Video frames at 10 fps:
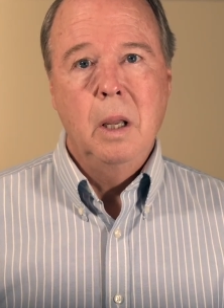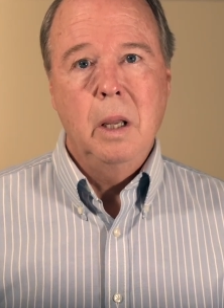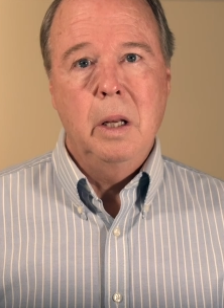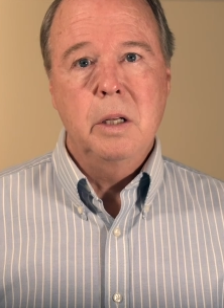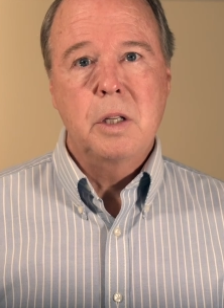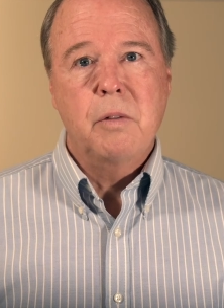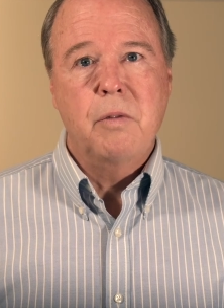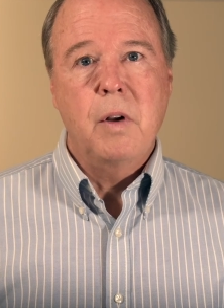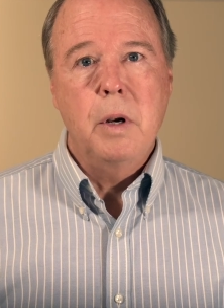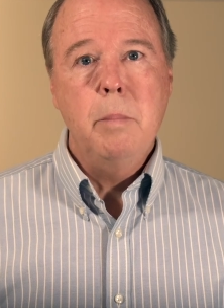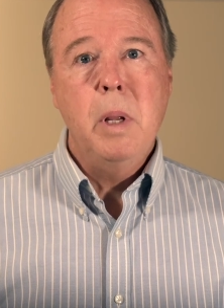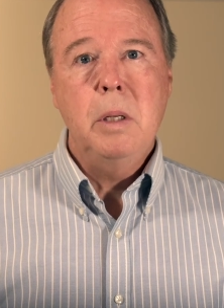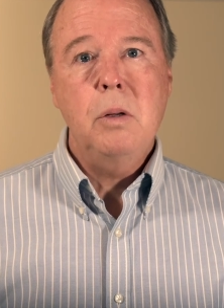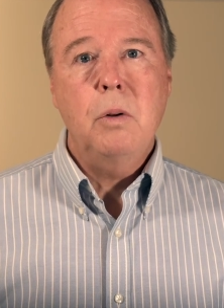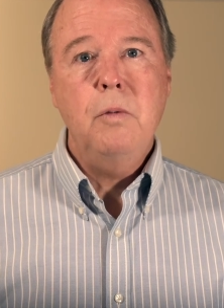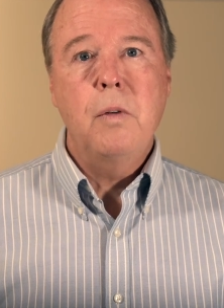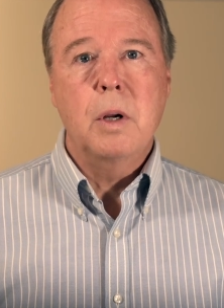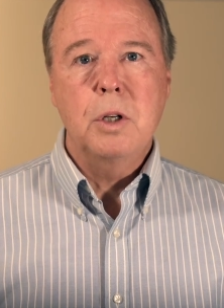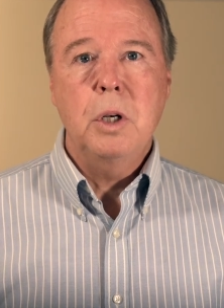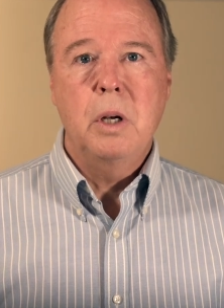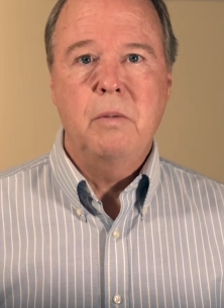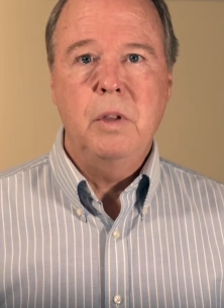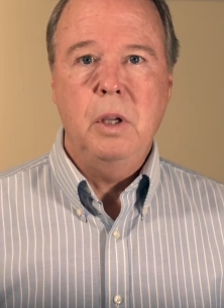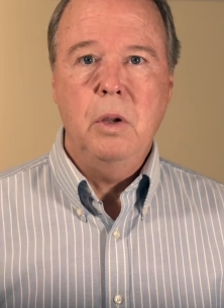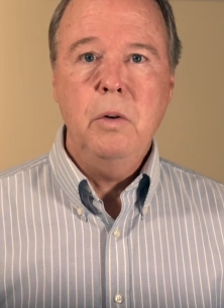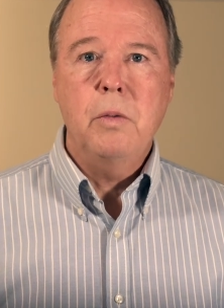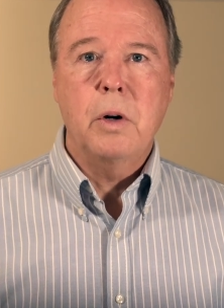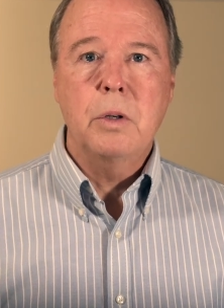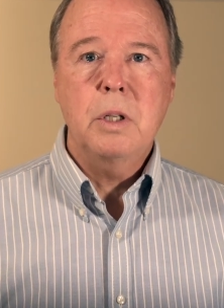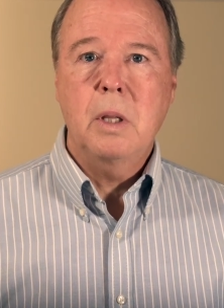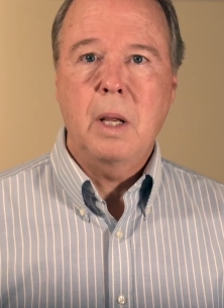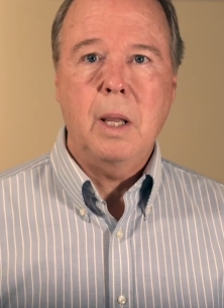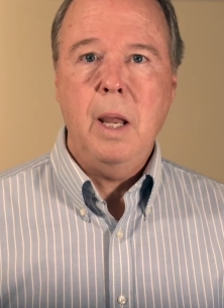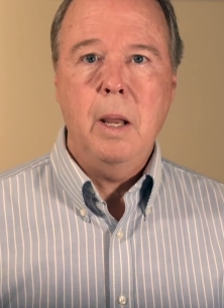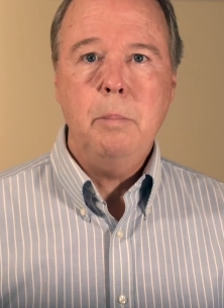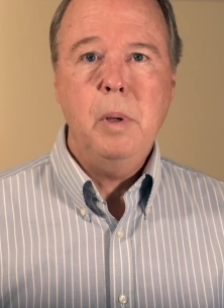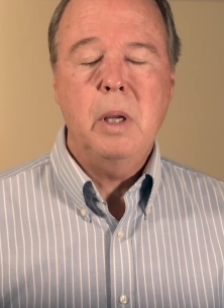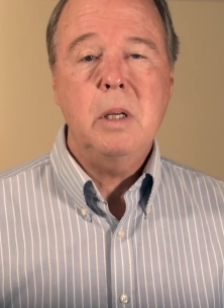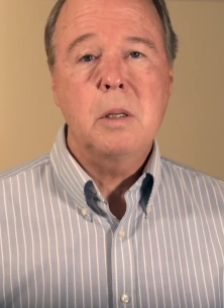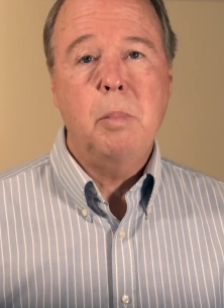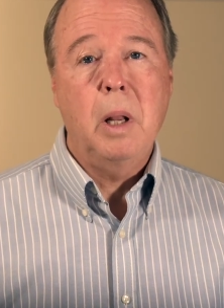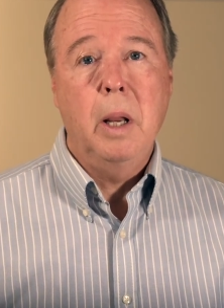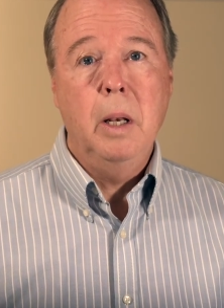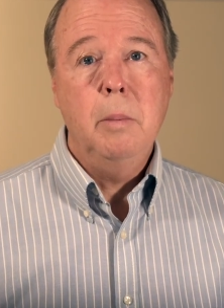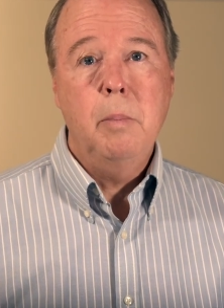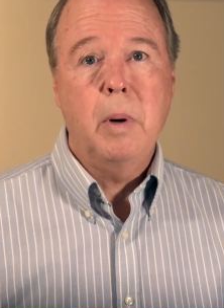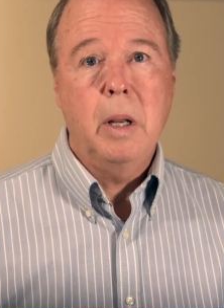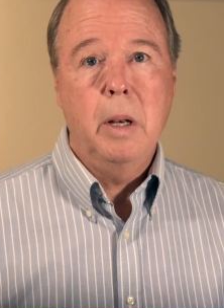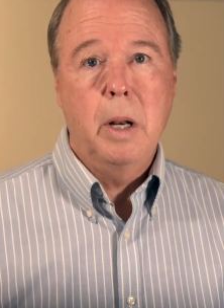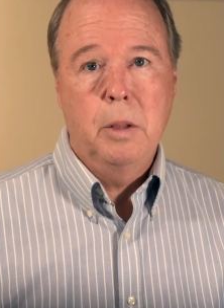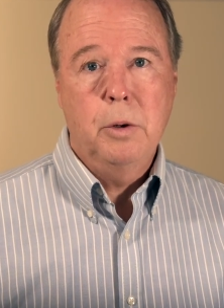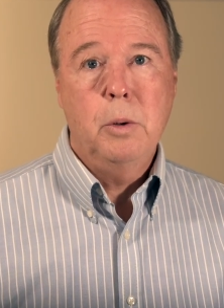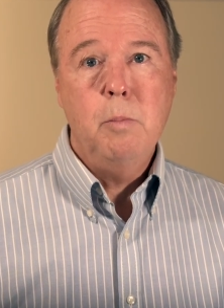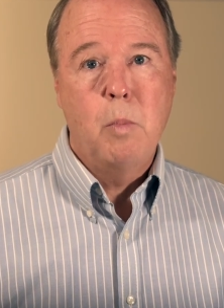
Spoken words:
It is a fundamental function of the universe that can't be explained by another